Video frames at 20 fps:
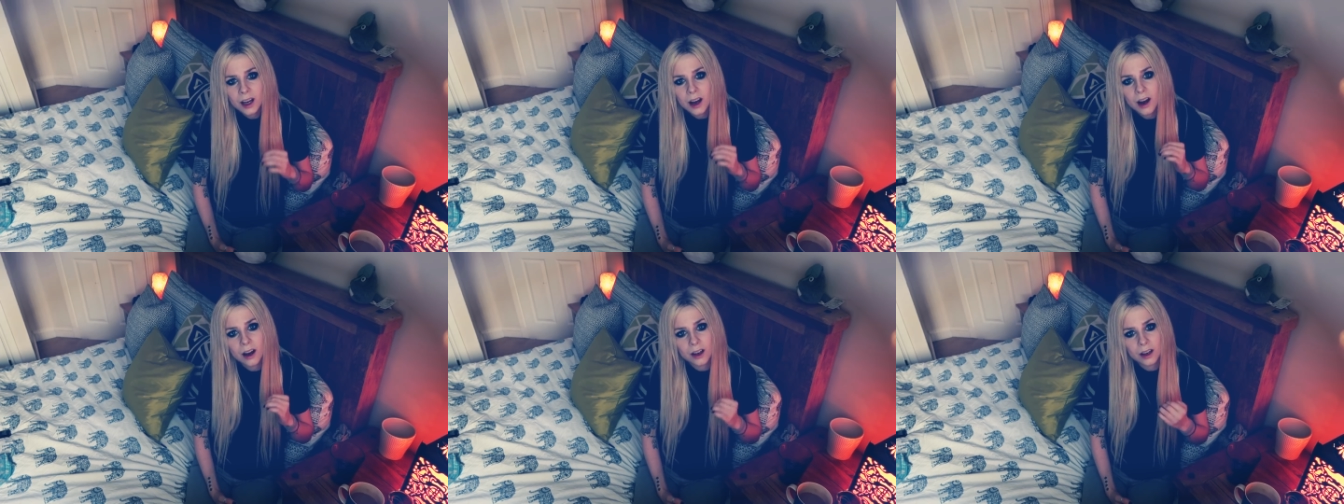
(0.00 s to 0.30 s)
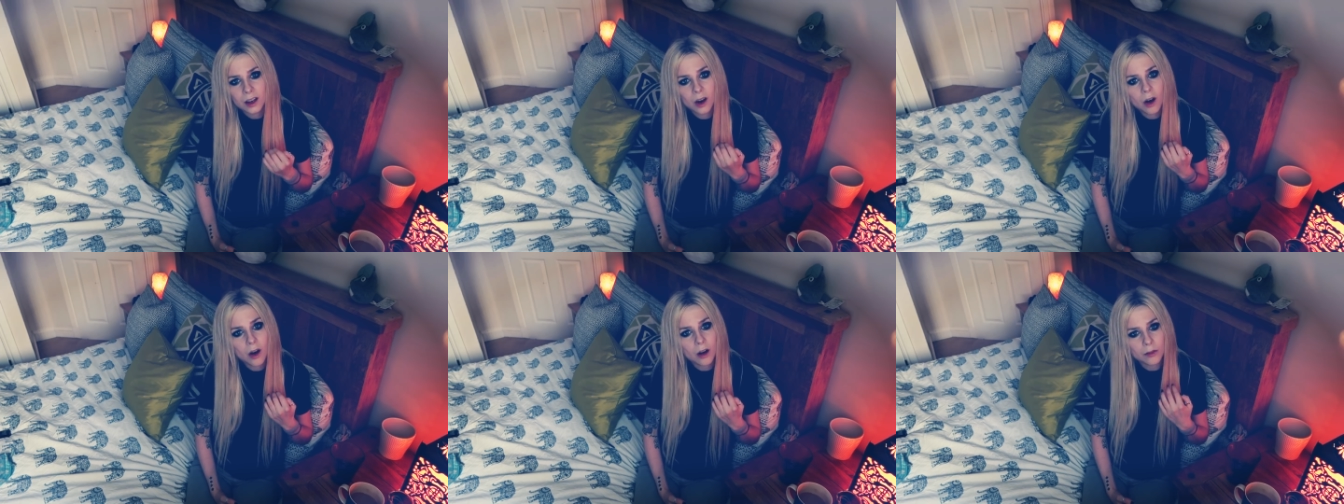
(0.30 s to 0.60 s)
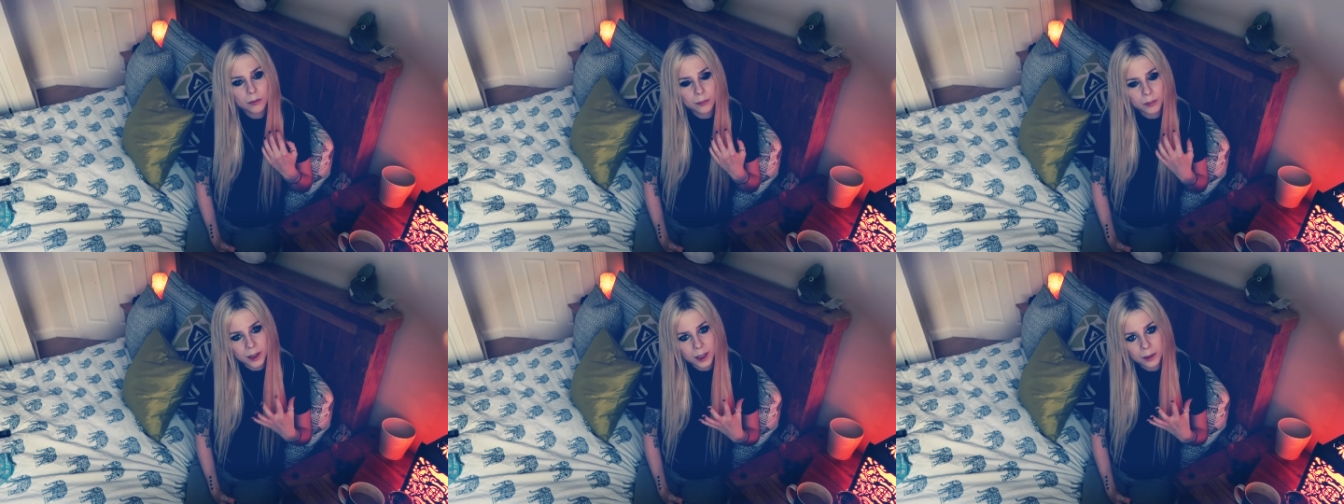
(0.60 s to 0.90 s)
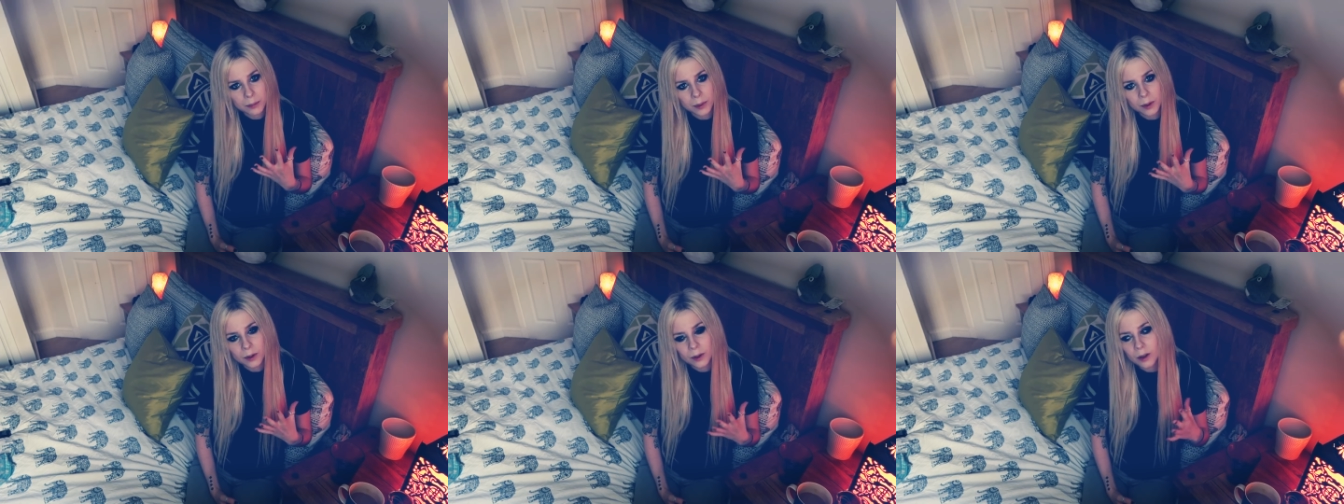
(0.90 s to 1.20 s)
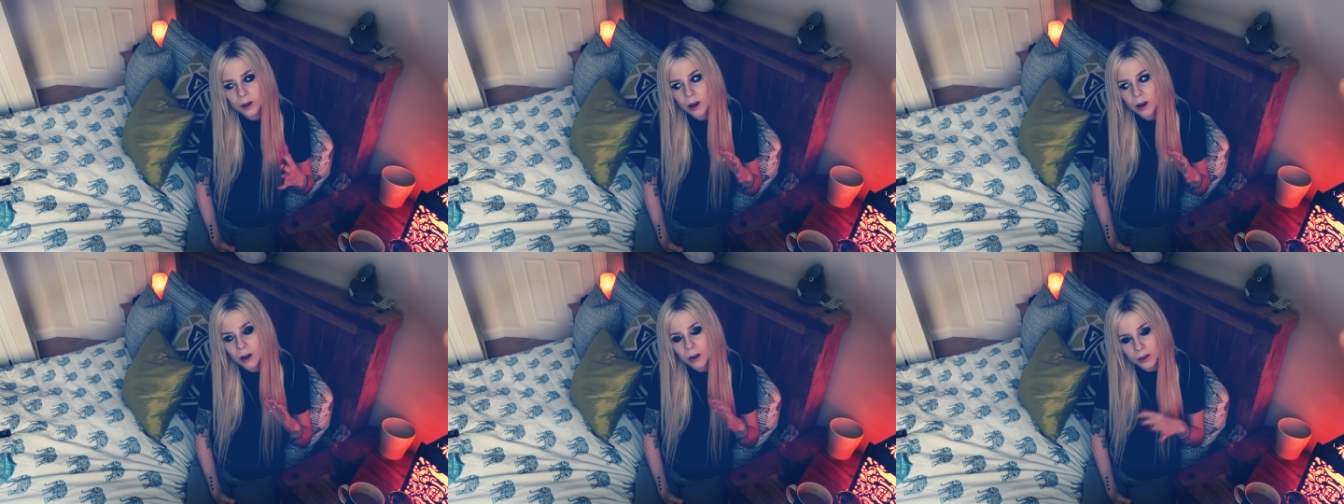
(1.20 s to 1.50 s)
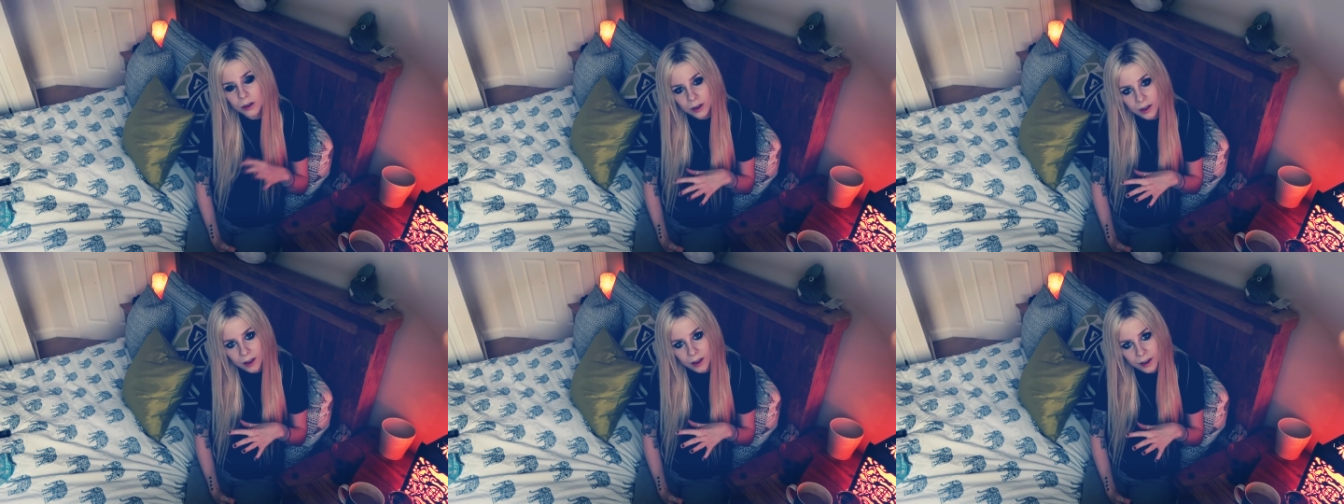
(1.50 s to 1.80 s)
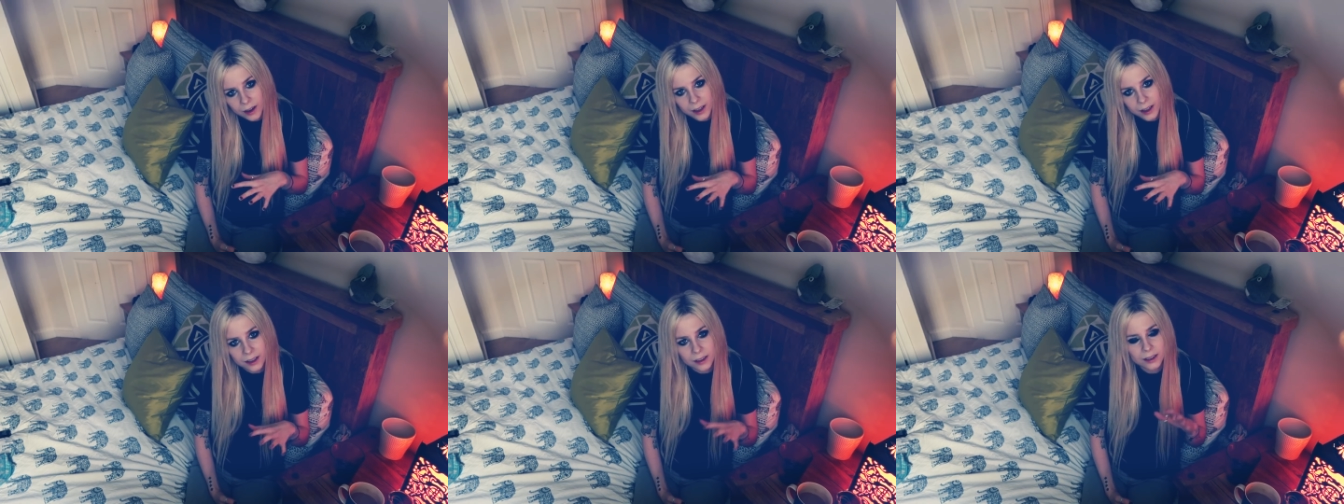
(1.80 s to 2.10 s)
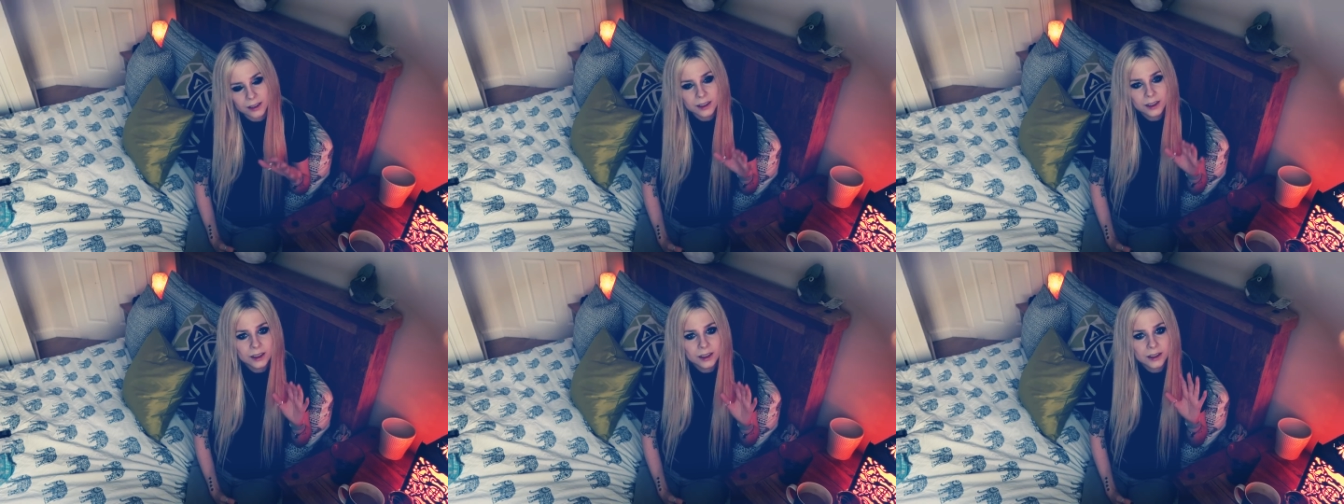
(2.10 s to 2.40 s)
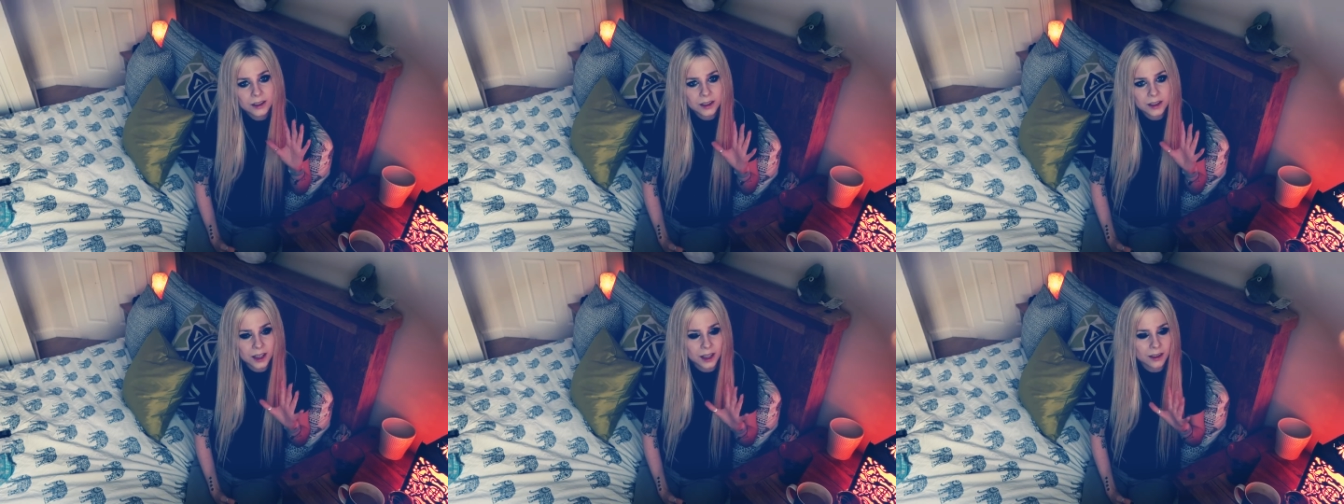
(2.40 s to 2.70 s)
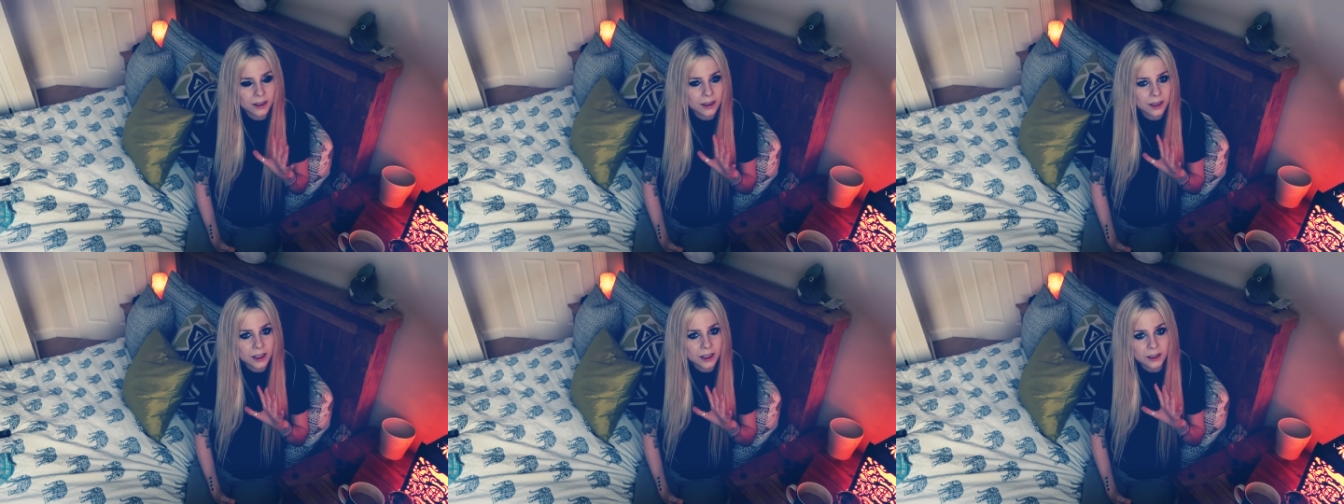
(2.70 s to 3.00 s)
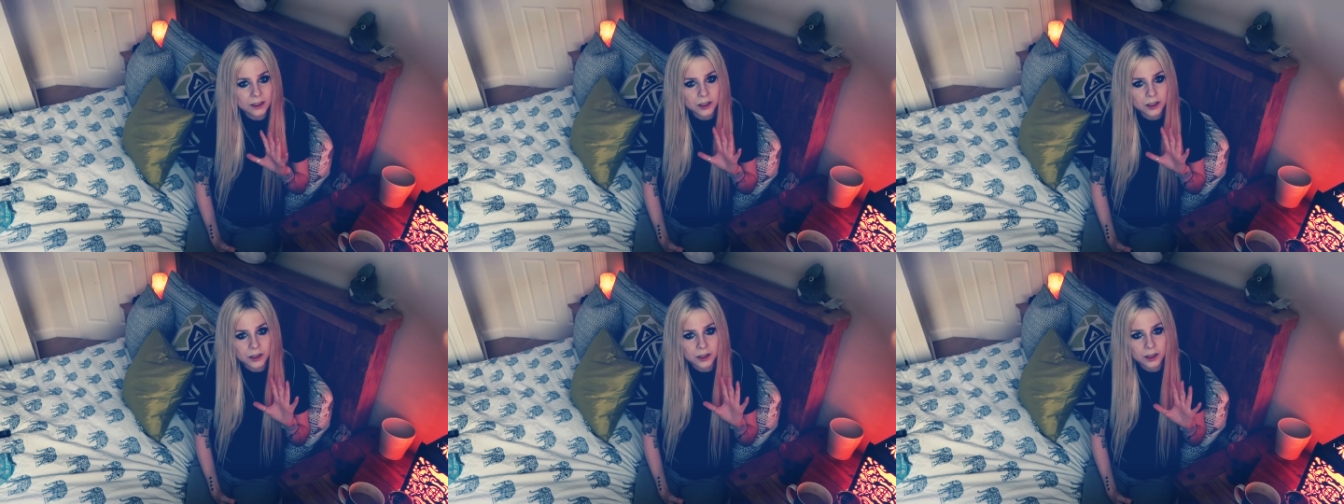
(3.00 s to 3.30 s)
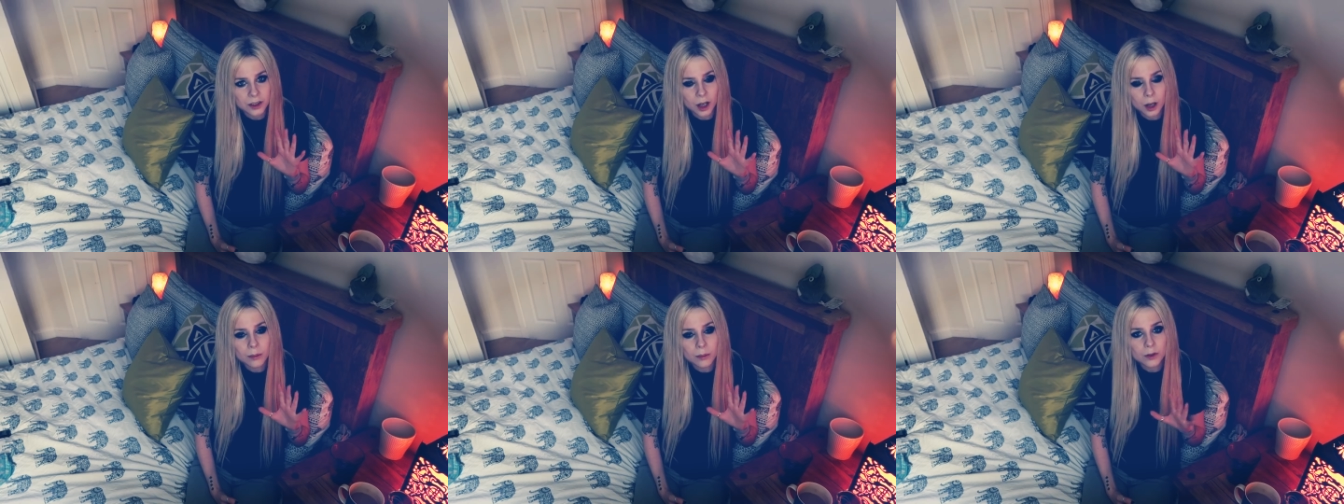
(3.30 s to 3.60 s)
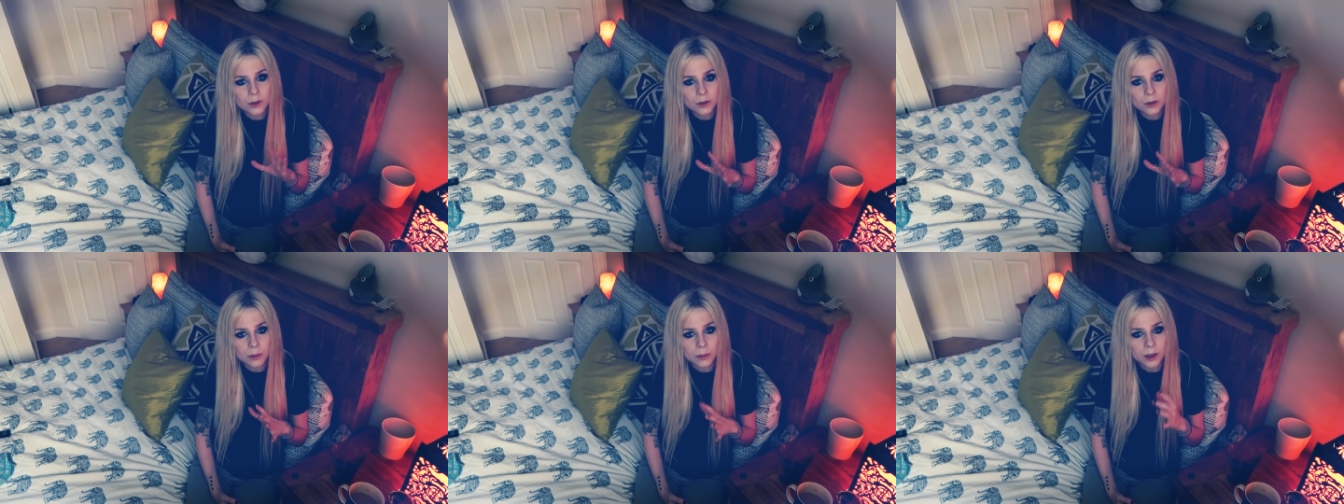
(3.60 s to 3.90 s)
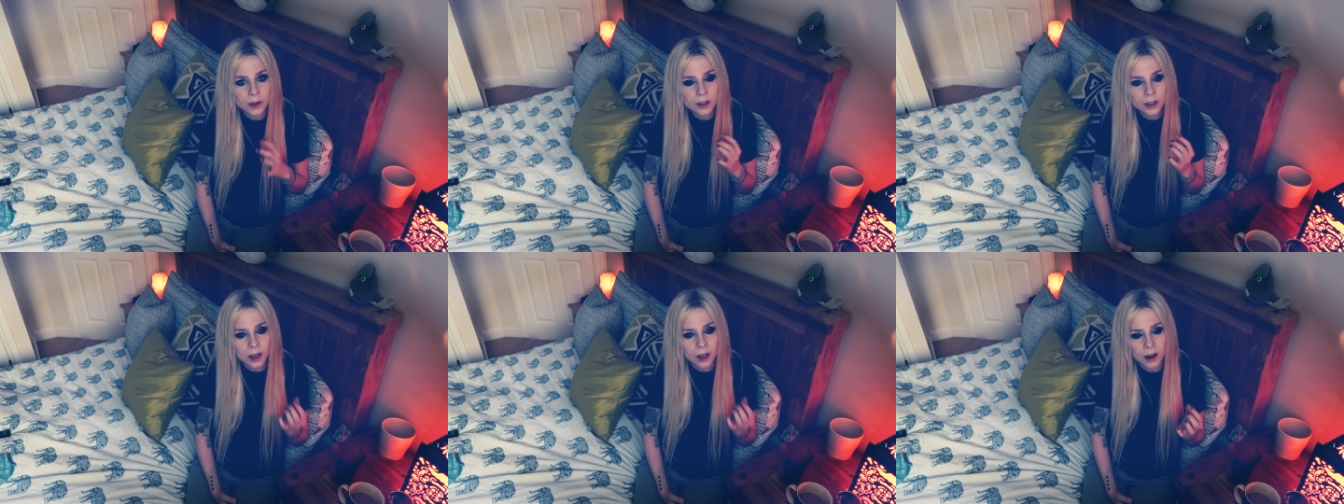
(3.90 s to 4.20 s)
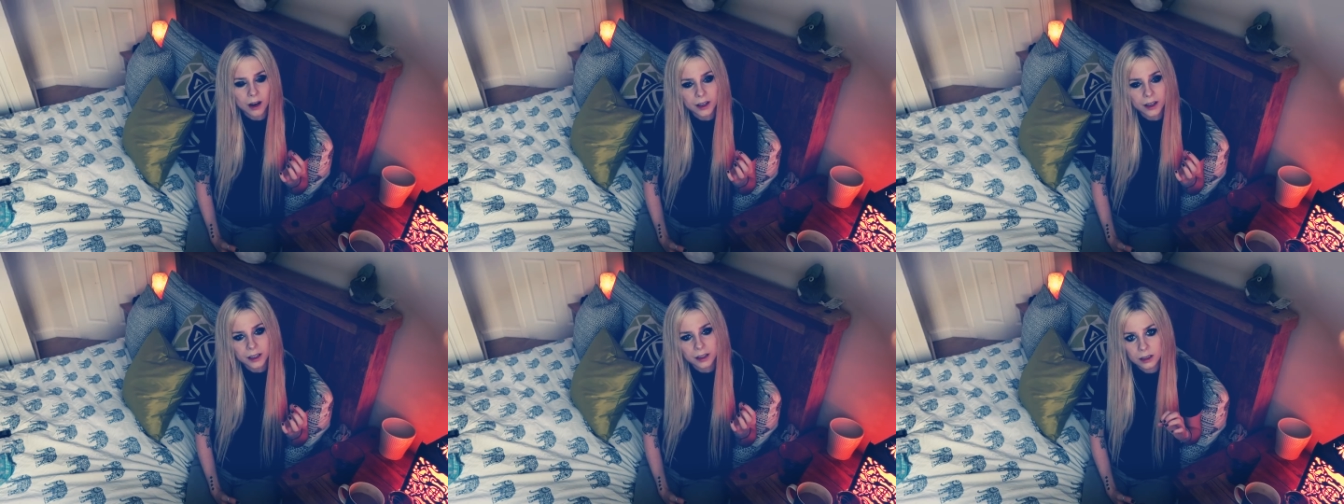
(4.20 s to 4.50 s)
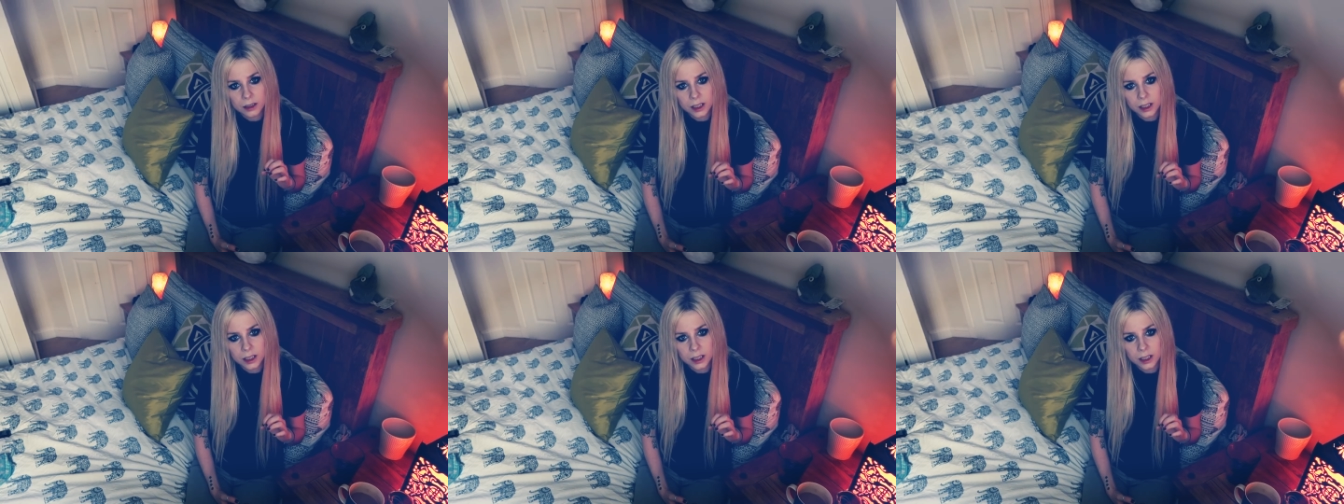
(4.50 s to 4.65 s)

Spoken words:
A lot of people online say that it just comes from a guy